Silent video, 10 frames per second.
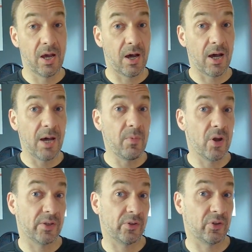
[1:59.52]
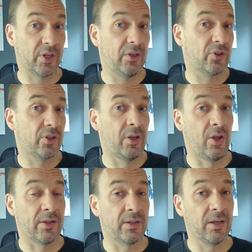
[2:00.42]
Armor has changed a
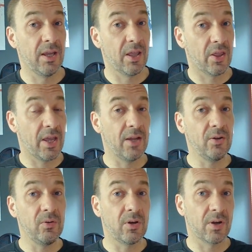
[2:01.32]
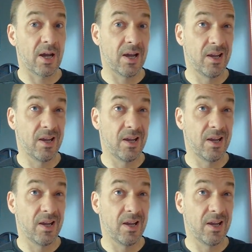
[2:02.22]
lot. There are no longer